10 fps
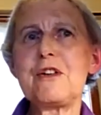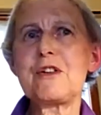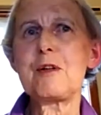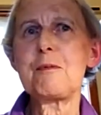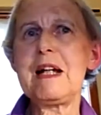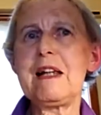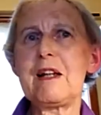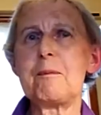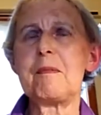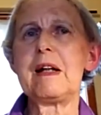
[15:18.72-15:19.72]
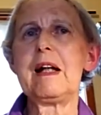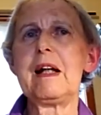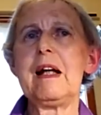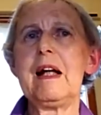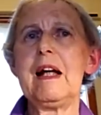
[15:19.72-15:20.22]
to meet them.
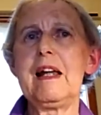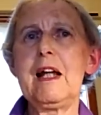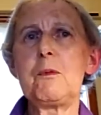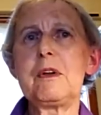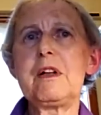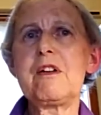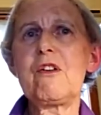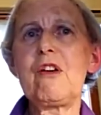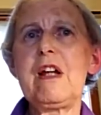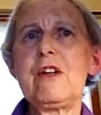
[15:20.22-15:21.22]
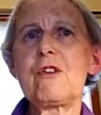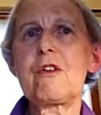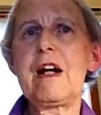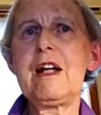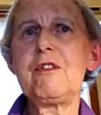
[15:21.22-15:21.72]
They wanted to see his
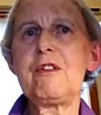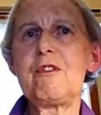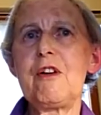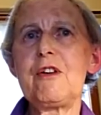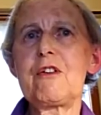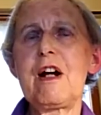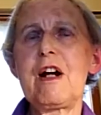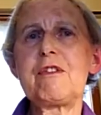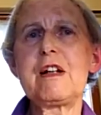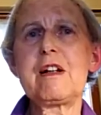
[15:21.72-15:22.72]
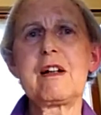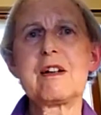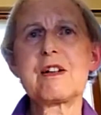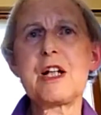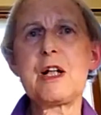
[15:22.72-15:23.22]
grave and photograph it and
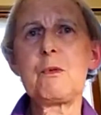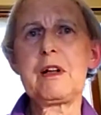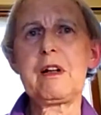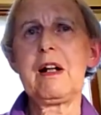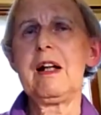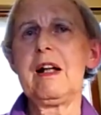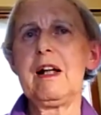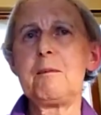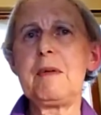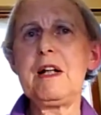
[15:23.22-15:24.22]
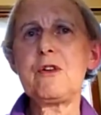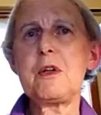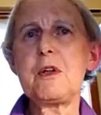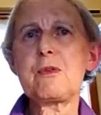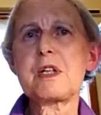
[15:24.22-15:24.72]
see what
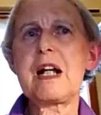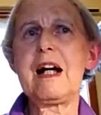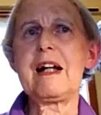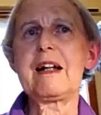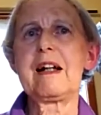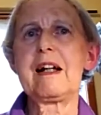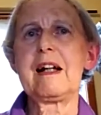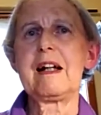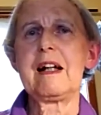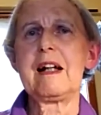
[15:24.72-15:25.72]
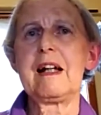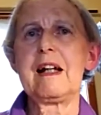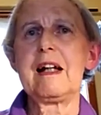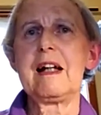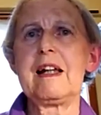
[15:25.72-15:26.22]
Beechworth was like.
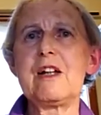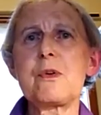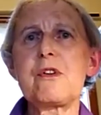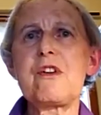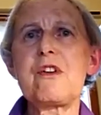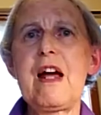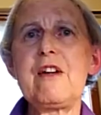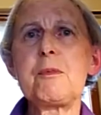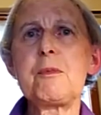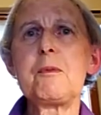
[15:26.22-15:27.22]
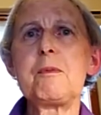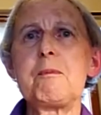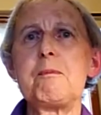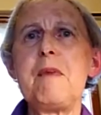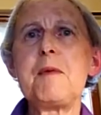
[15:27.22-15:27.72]
This was a tangible
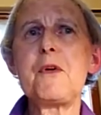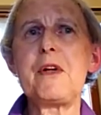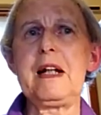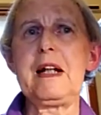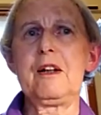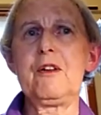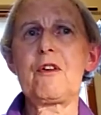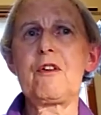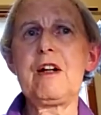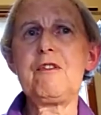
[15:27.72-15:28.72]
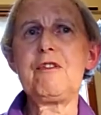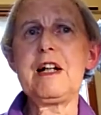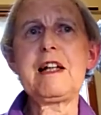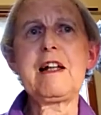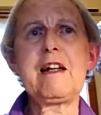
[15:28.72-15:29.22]
memory of the
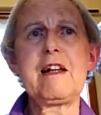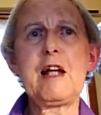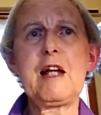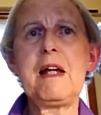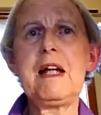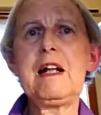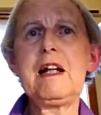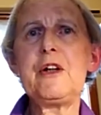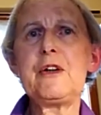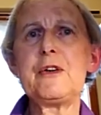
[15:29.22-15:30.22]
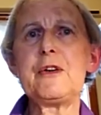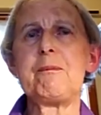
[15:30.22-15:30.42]
grandfather they barely knew,